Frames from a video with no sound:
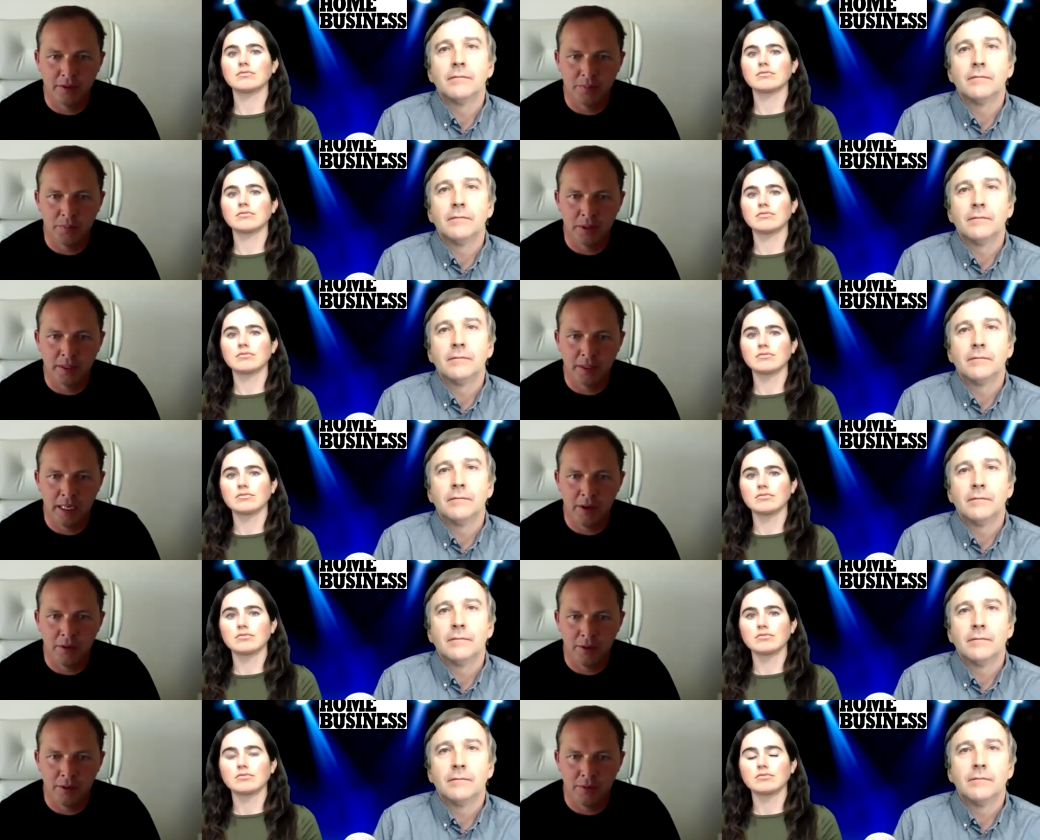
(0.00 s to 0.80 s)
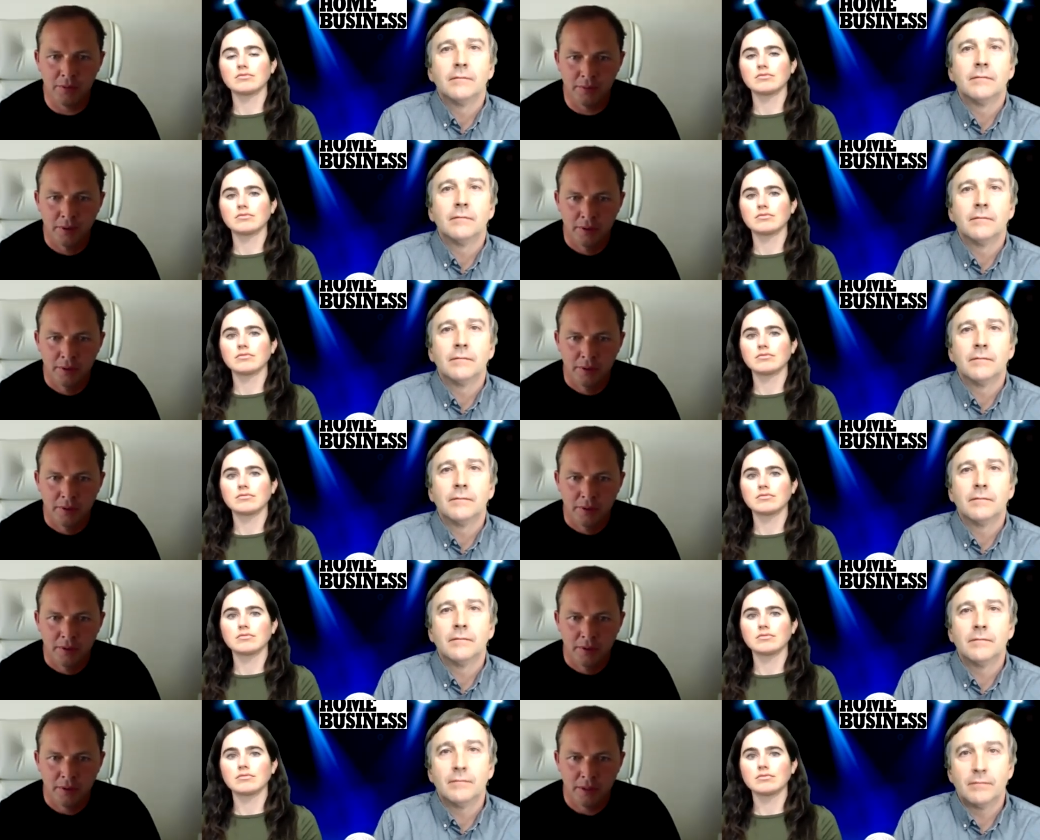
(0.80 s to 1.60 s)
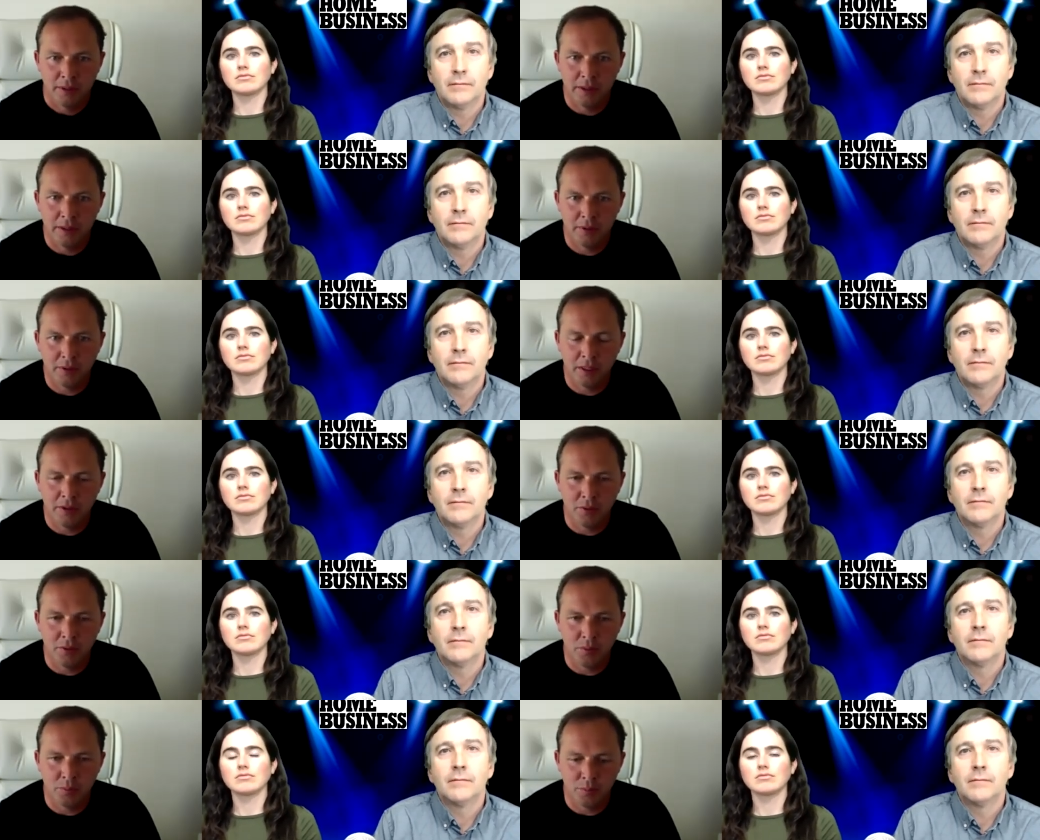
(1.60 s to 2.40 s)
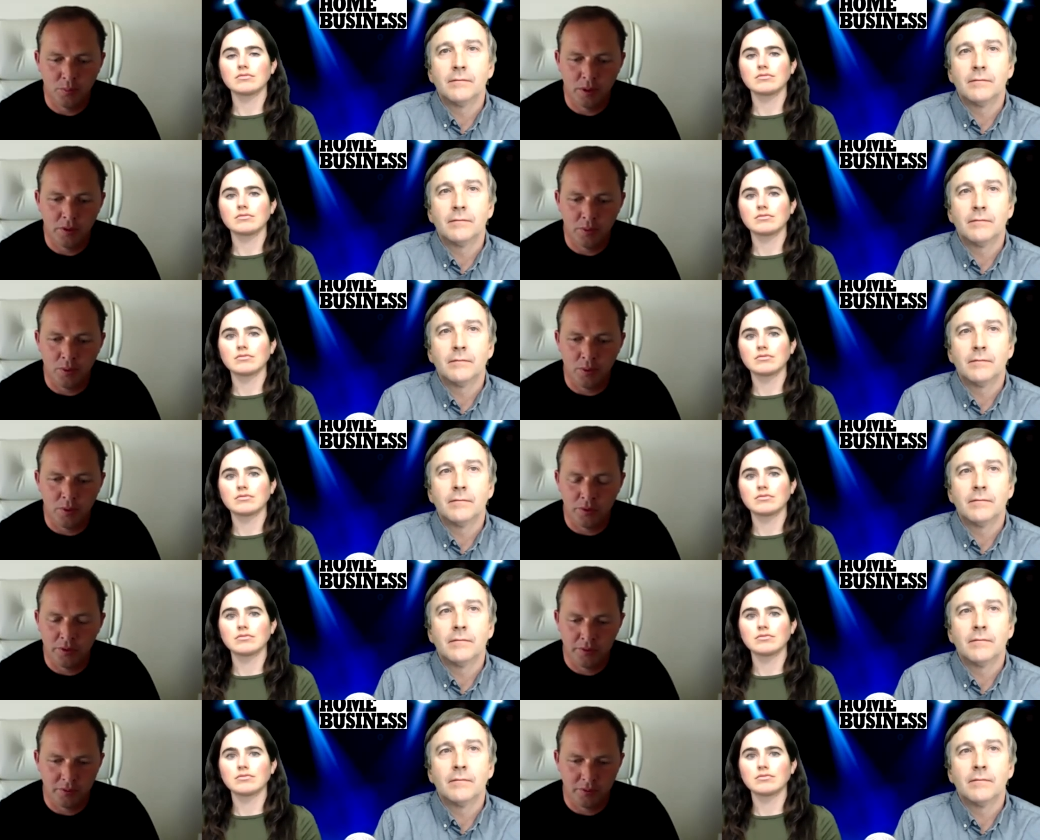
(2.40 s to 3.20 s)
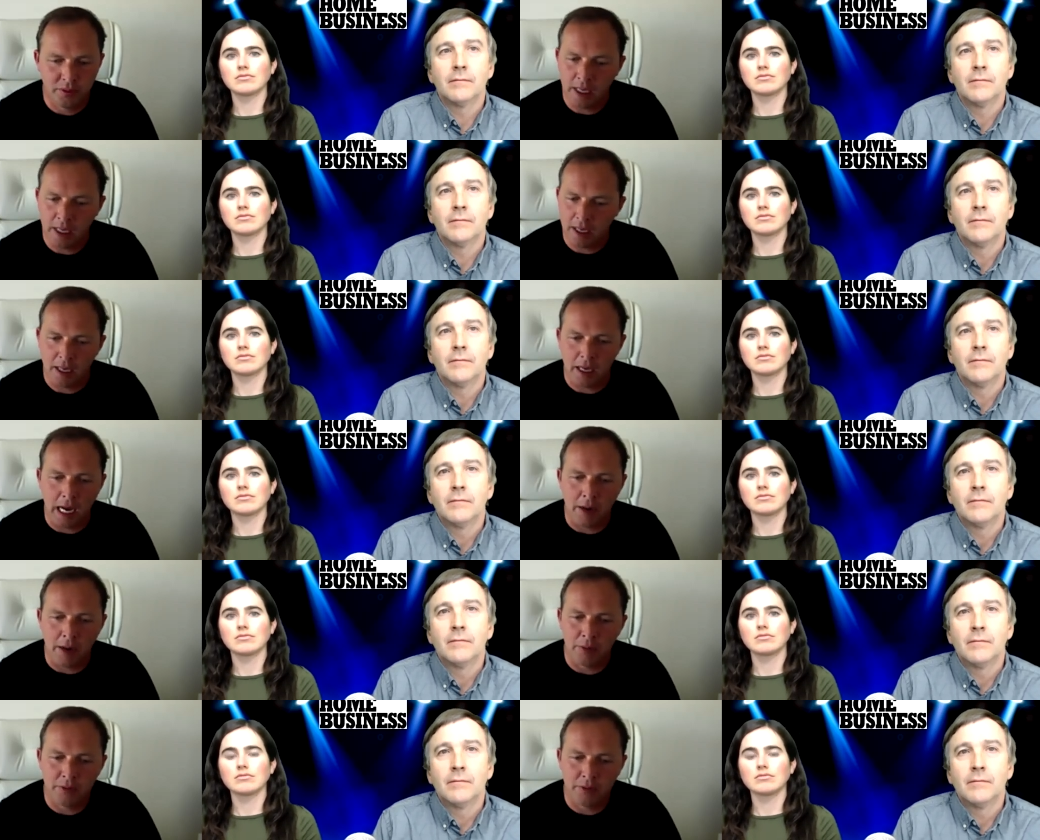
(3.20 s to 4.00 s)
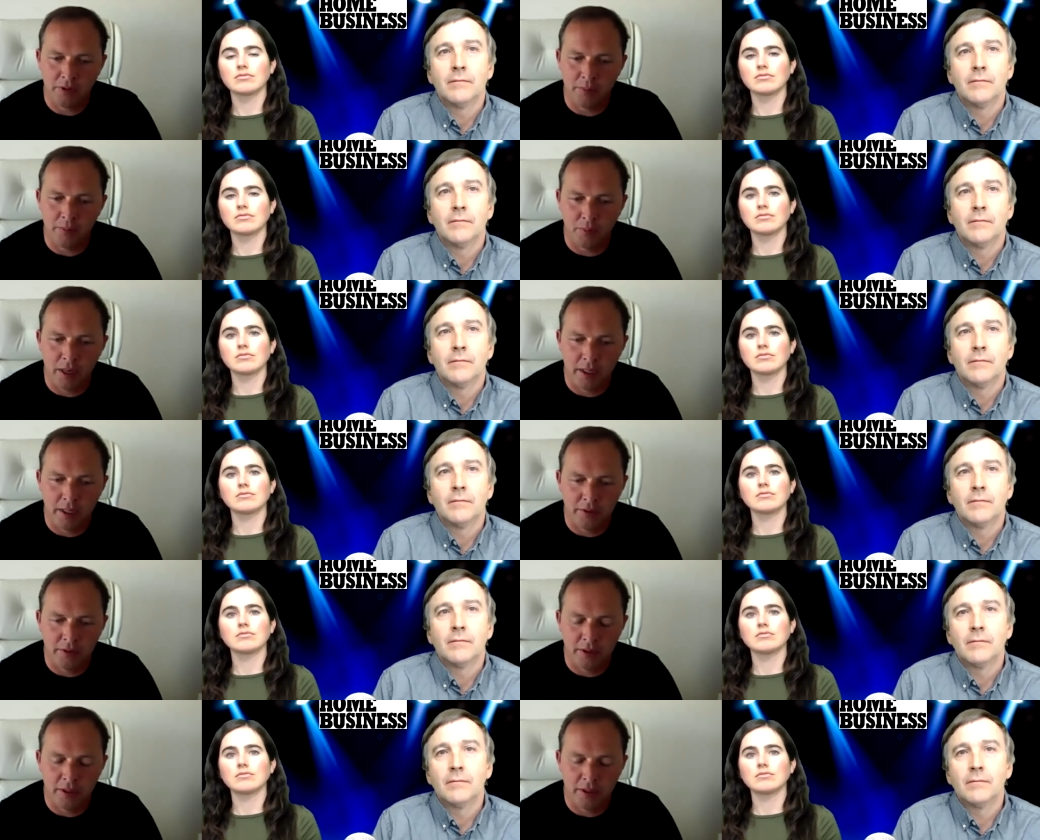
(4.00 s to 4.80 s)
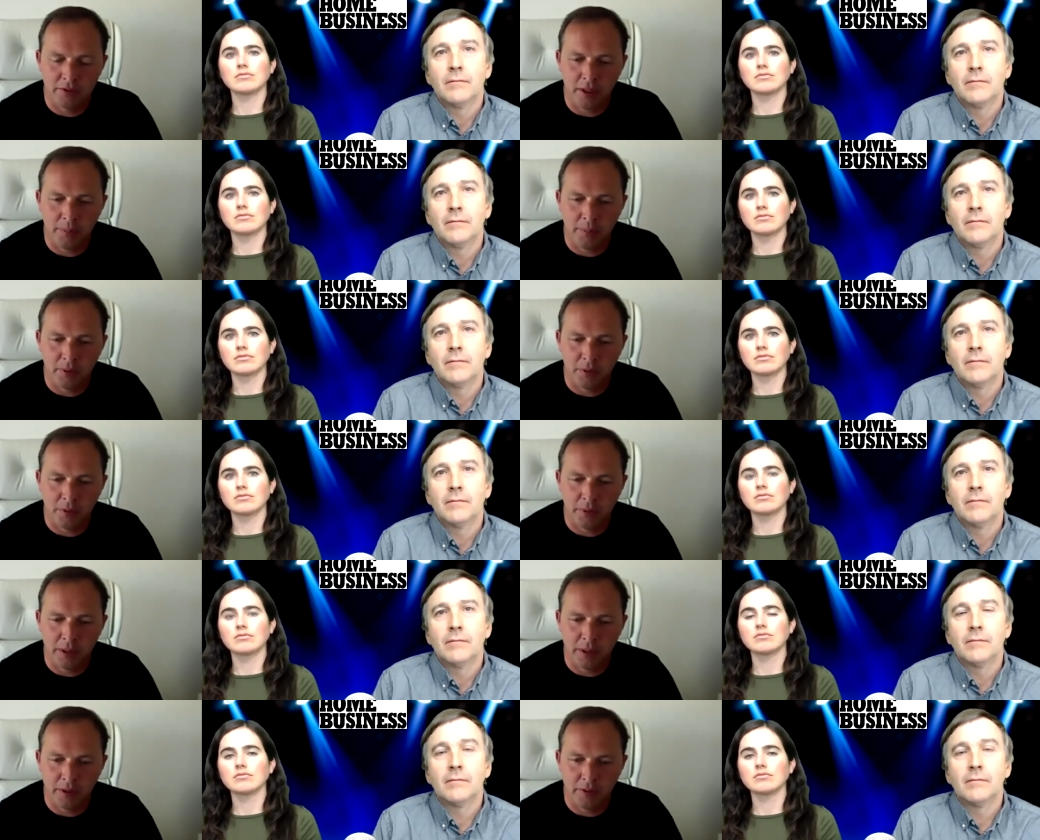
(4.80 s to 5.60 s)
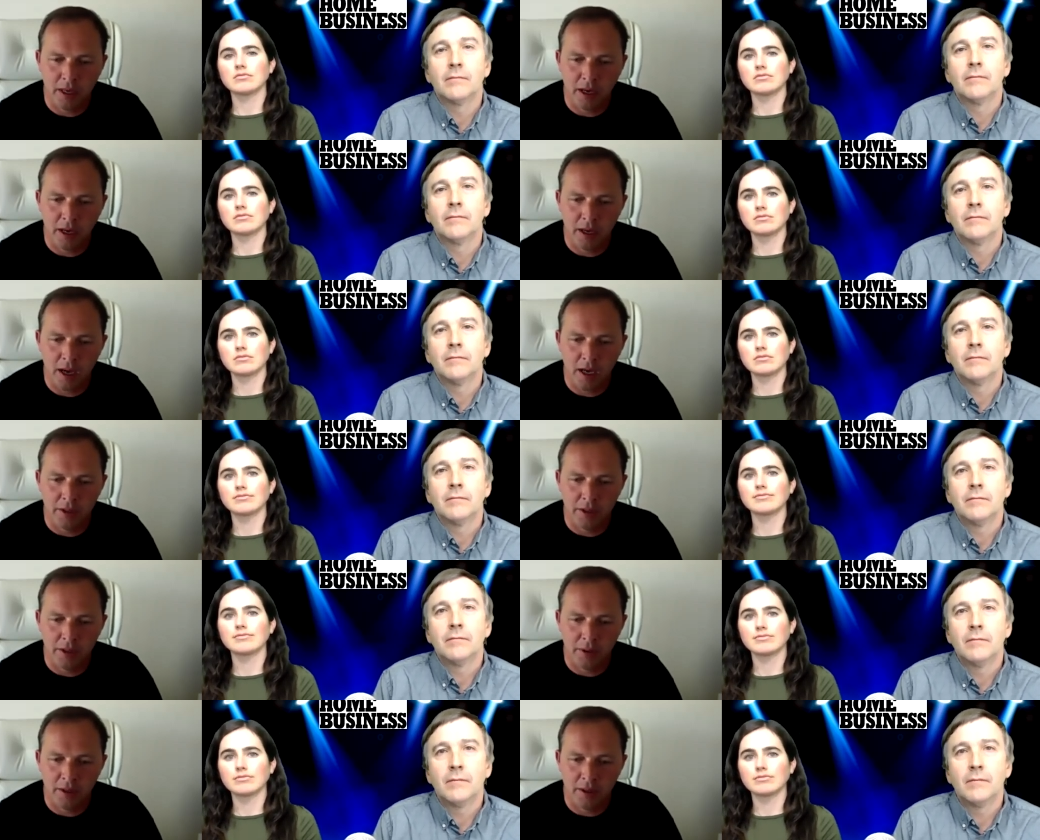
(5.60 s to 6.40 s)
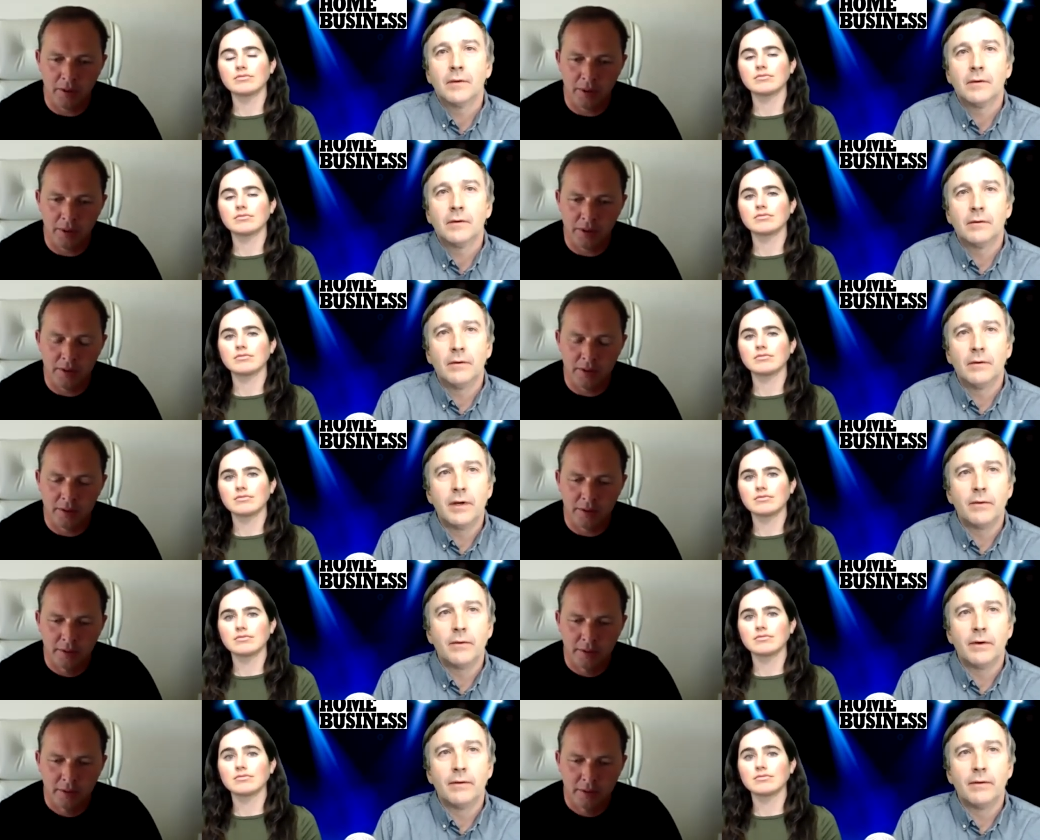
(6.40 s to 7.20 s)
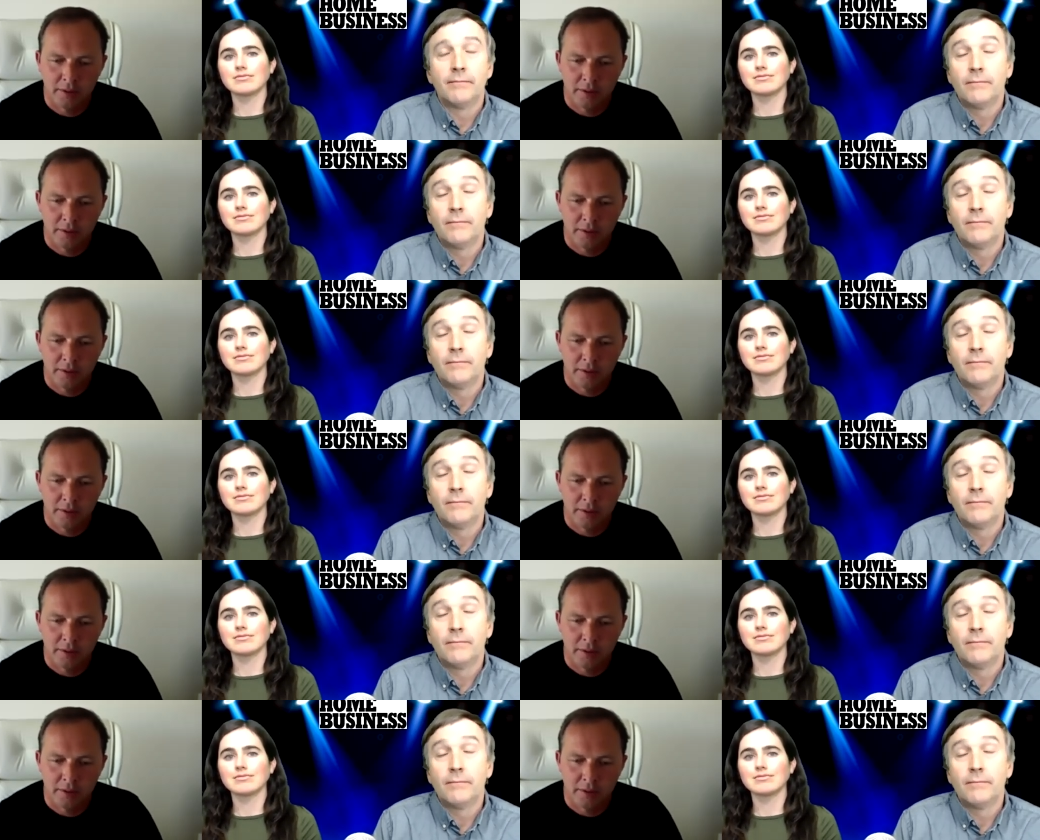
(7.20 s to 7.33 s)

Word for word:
Speaker 1: in in the in the world. Just yeah, I, I would say breaking things up a little bit is highly recommended. Great. Well,